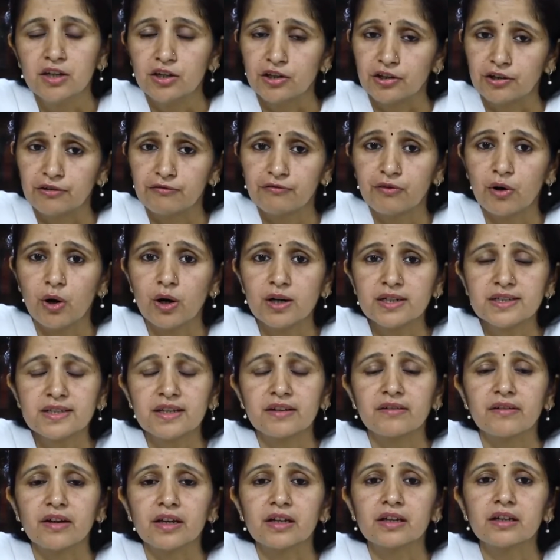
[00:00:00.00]
rewards
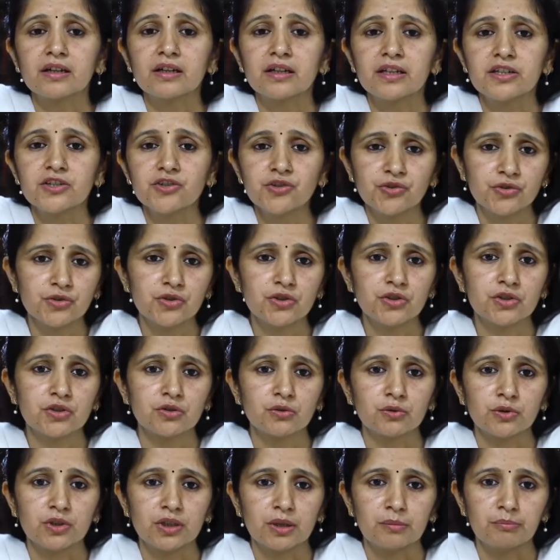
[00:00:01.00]
and recognitions
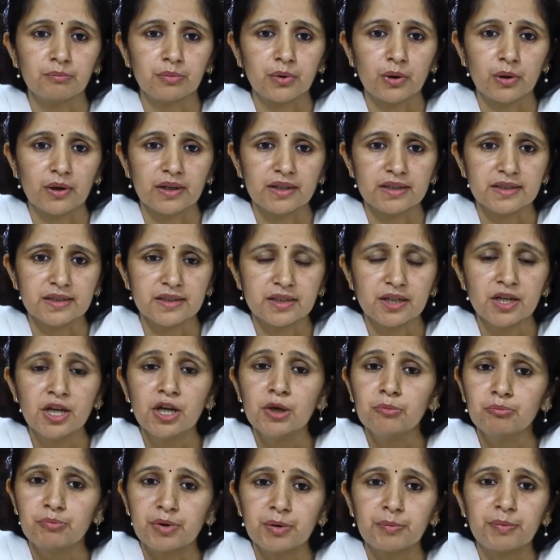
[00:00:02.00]
to the employees,
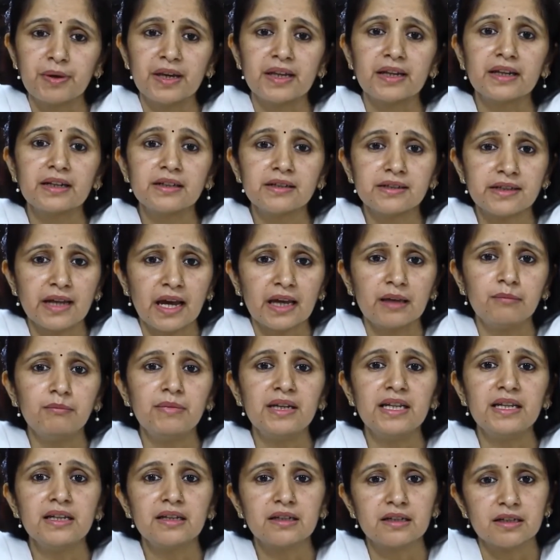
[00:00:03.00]
preparing
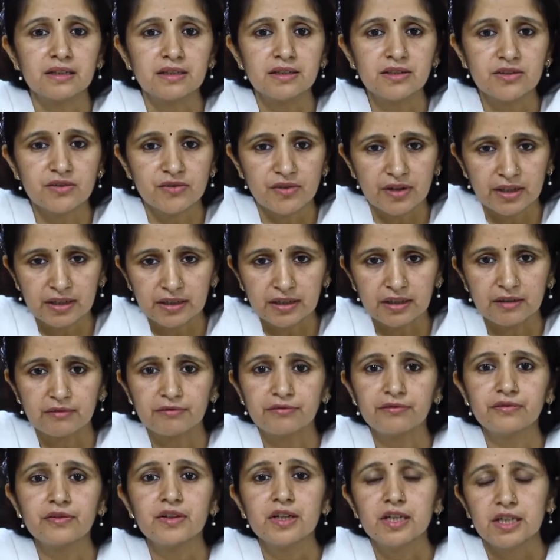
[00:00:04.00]
timely,
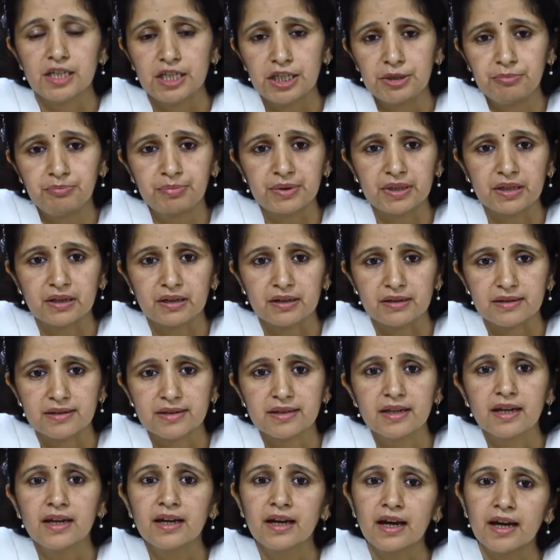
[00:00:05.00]
constructive EPRs
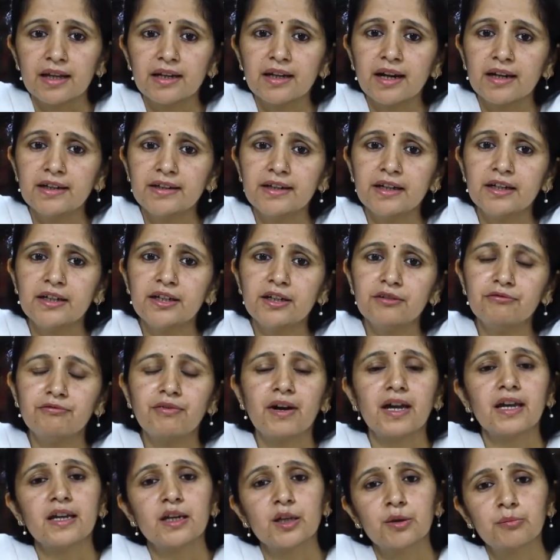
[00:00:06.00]
and
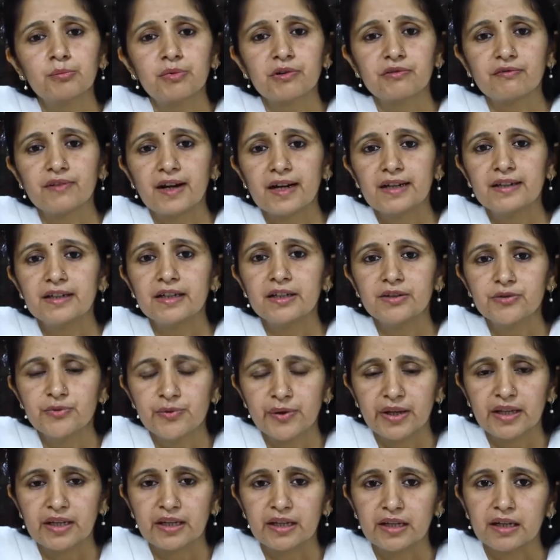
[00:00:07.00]
identifying and providing
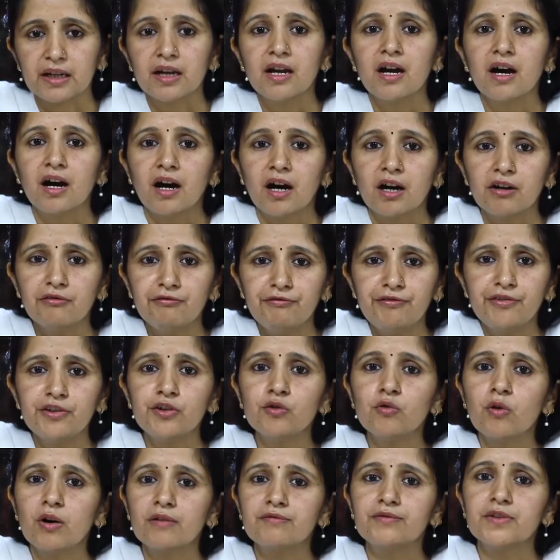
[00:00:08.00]
training are
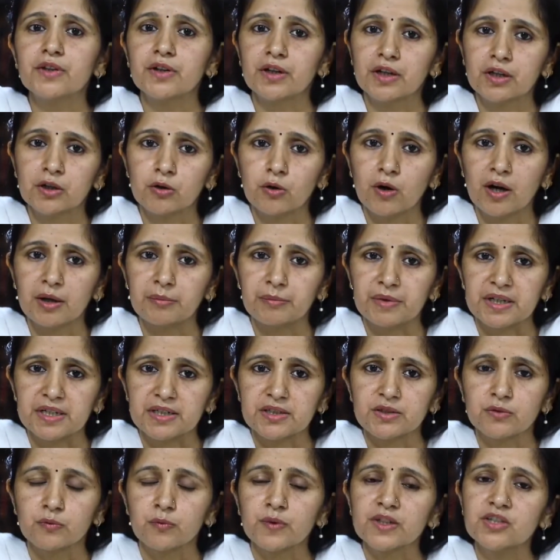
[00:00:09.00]
few of the
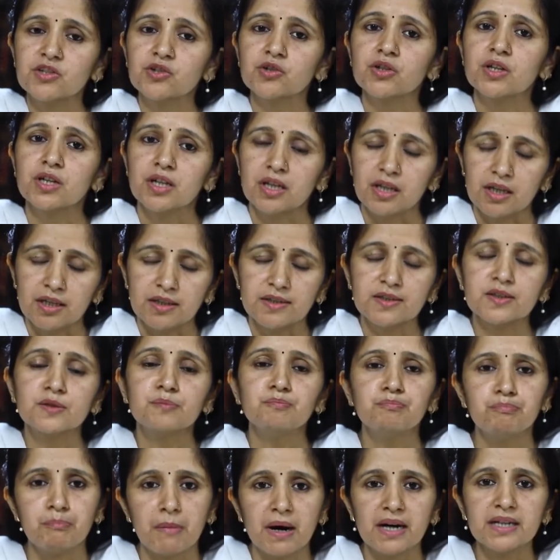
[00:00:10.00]
requirements which is
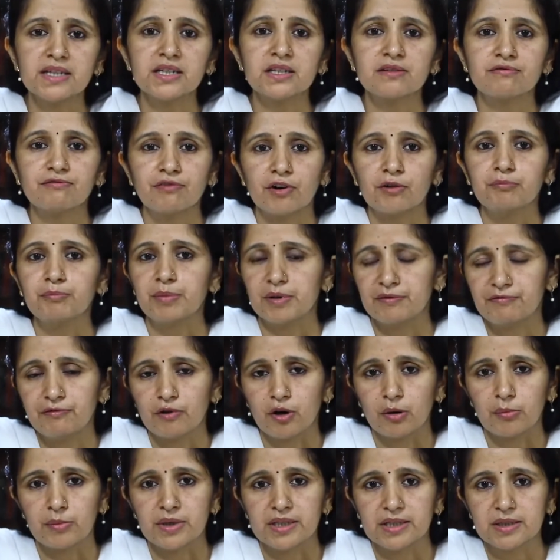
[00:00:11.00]
must for
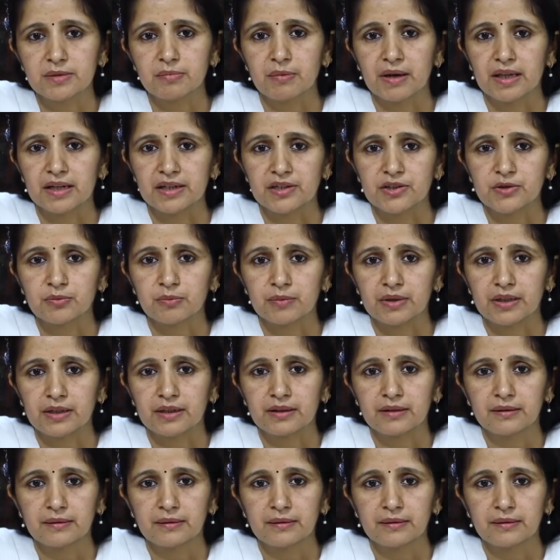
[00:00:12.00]
performance management.